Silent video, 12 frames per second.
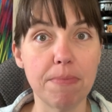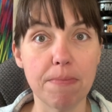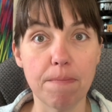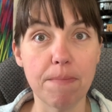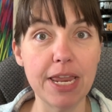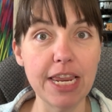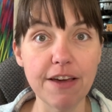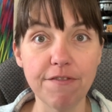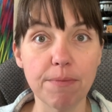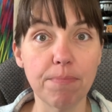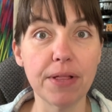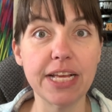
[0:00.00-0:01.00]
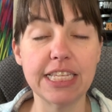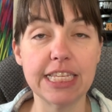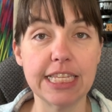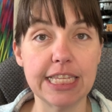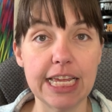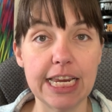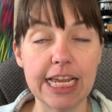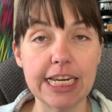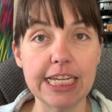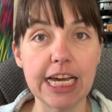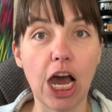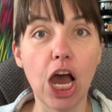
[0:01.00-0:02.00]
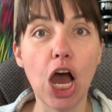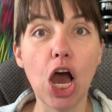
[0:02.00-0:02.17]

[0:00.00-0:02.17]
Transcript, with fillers: many of the places in India